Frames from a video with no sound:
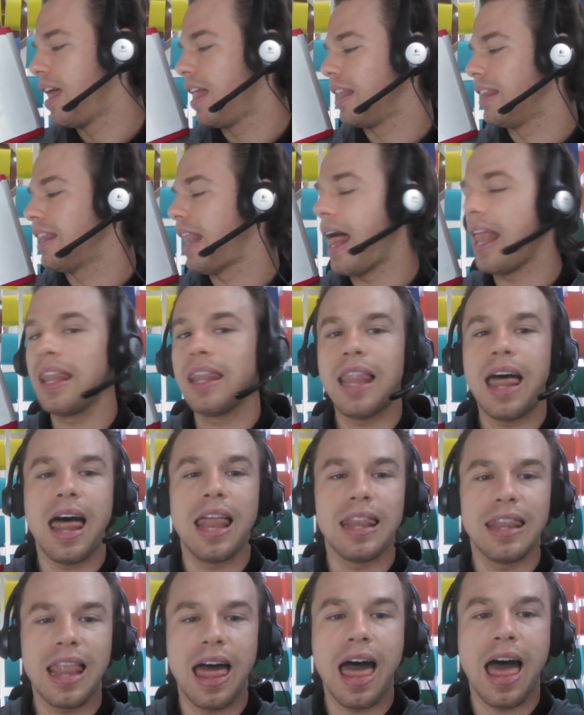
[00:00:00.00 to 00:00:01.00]
la, la,
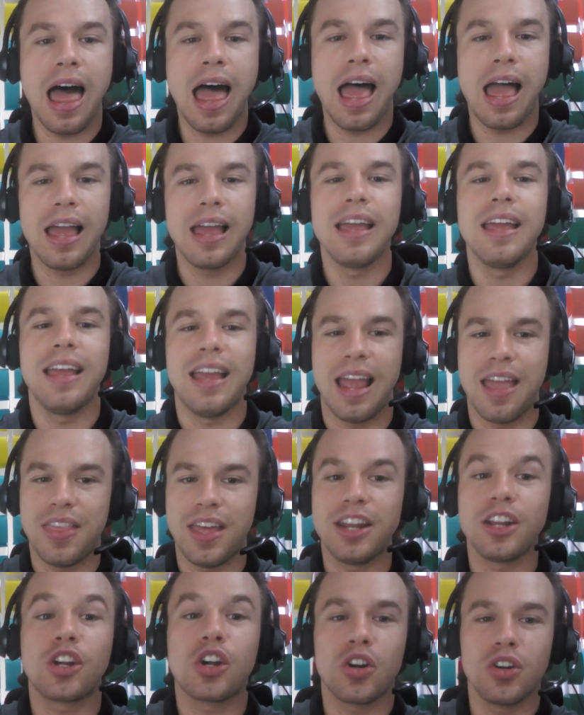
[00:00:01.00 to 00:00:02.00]
la, and then
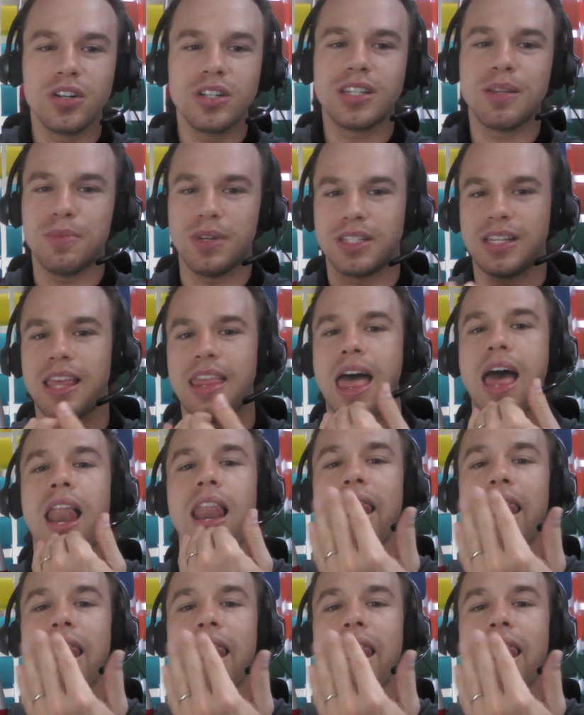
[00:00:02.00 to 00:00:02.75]
encourage them to say that,